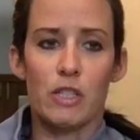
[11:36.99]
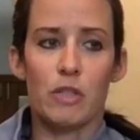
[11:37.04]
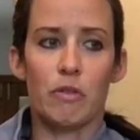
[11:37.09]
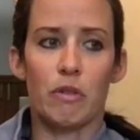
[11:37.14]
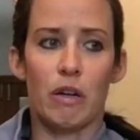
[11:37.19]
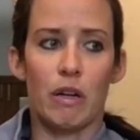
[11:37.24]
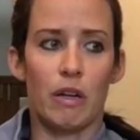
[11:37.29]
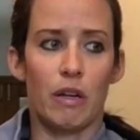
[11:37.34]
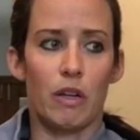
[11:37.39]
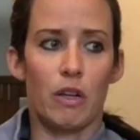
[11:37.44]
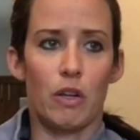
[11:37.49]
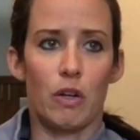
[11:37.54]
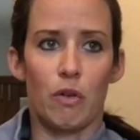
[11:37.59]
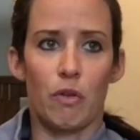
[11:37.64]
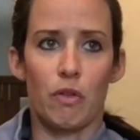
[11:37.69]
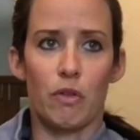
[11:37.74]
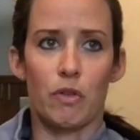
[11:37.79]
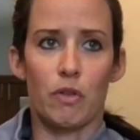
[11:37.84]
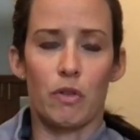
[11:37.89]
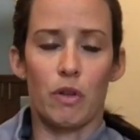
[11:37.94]
So
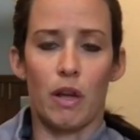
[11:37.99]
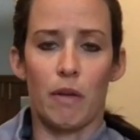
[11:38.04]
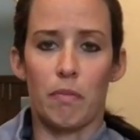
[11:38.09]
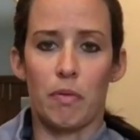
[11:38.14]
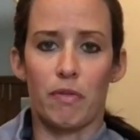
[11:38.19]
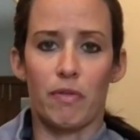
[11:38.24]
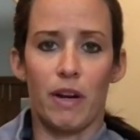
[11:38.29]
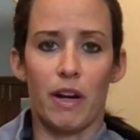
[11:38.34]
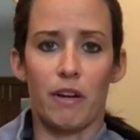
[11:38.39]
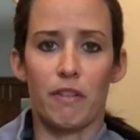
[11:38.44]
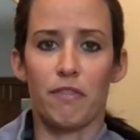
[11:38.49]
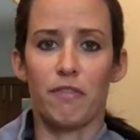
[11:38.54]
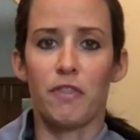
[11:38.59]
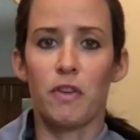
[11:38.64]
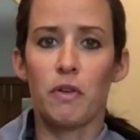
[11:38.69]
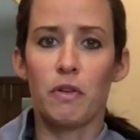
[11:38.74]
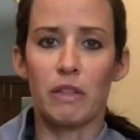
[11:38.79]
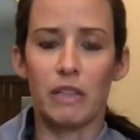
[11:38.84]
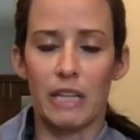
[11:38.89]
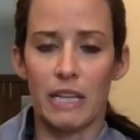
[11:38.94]
I provide a
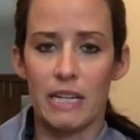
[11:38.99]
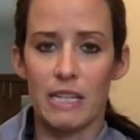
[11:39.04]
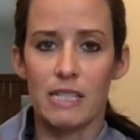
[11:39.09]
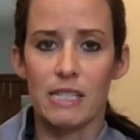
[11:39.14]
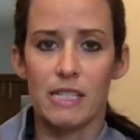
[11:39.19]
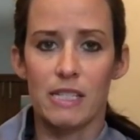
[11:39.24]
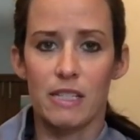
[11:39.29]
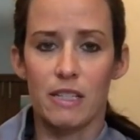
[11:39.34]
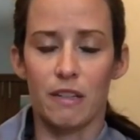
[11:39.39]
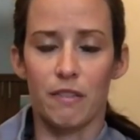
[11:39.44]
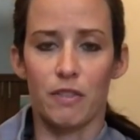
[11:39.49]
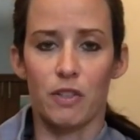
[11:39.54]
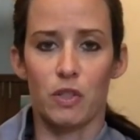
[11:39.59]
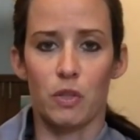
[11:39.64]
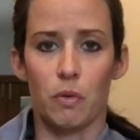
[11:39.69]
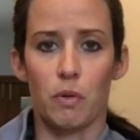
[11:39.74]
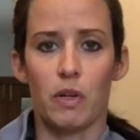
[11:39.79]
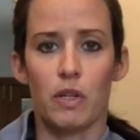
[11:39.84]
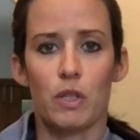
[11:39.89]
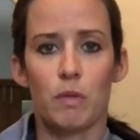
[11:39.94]
food list of
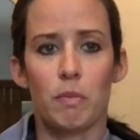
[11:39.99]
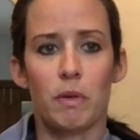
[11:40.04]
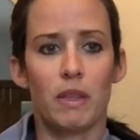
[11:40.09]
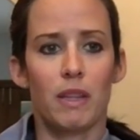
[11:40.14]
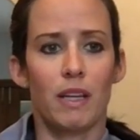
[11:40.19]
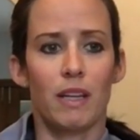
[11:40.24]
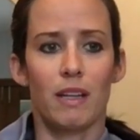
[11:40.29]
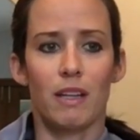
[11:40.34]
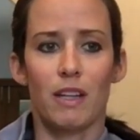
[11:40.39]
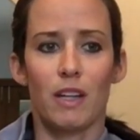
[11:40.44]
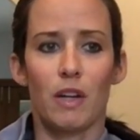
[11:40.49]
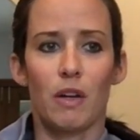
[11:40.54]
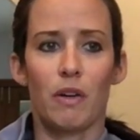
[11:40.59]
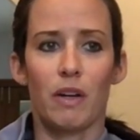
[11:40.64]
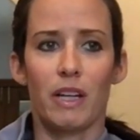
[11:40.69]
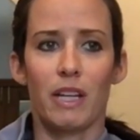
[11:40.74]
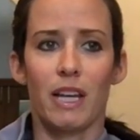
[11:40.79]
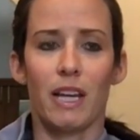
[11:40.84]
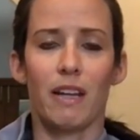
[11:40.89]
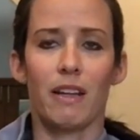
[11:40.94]
sorts, but then,
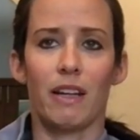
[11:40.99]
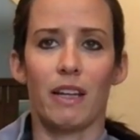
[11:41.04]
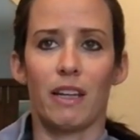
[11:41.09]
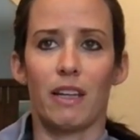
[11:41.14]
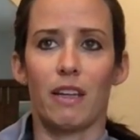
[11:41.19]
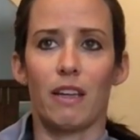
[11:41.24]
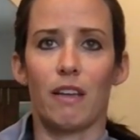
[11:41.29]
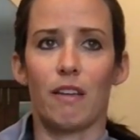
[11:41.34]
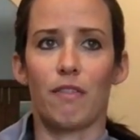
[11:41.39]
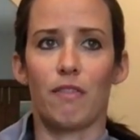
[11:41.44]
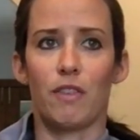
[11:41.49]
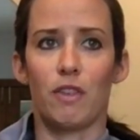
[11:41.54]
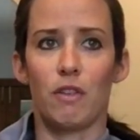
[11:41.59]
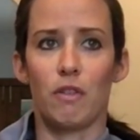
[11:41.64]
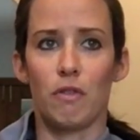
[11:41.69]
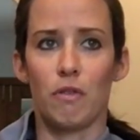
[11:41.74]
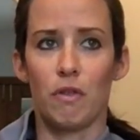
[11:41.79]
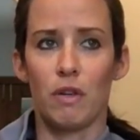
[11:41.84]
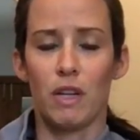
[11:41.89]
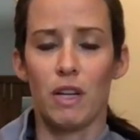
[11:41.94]
again, like if
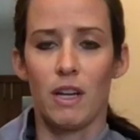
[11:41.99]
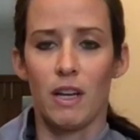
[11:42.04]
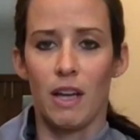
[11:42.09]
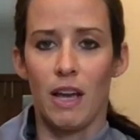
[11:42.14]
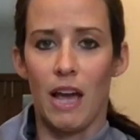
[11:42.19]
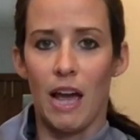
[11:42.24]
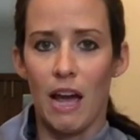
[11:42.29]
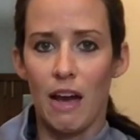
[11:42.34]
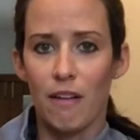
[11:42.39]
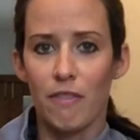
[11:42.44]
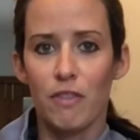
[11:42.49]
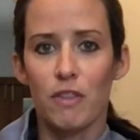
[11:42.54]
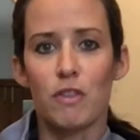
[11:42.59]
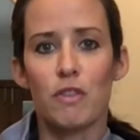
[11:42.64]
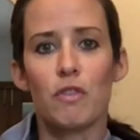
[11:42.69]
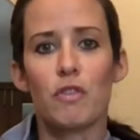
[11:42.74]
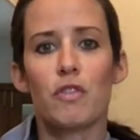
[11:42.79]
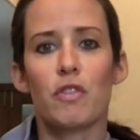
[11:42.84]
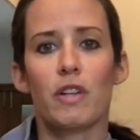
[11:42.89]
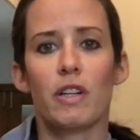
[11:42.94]
you have the
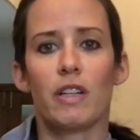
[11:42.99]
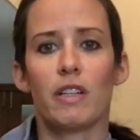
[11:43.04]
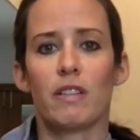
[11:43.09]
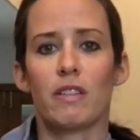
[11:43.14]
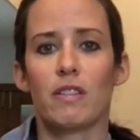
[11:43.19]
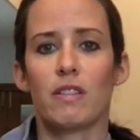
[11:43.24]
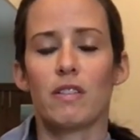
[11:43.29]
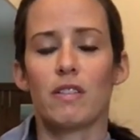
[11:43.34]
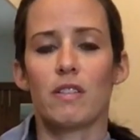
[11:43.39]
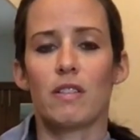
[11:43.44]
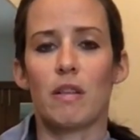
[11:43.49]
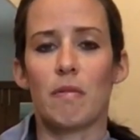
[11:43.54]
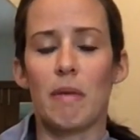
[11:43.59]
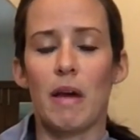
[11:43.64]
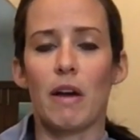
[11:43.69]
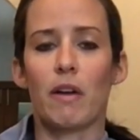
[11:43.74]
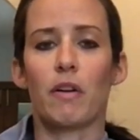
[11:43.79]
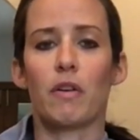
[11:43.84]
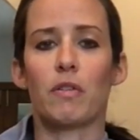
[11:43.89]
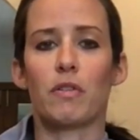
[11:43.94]
nutrients, the
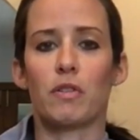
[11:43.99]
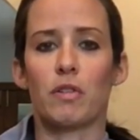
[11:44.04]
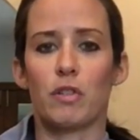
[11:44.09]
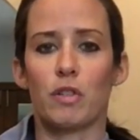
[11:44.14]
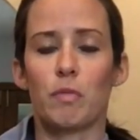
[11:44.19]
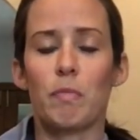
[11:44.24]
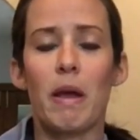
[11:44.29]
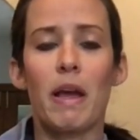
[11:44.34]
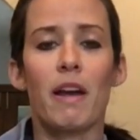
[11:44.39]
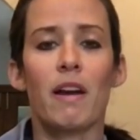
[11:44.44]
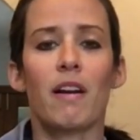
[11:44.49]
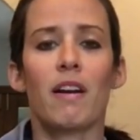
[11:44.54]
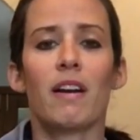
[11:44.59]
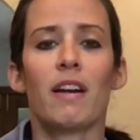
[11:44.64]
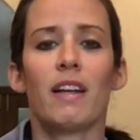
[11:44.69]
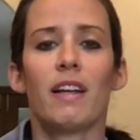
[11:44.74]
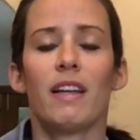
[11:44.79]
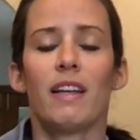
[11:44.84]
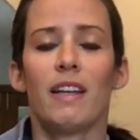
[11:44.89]
macros to spare,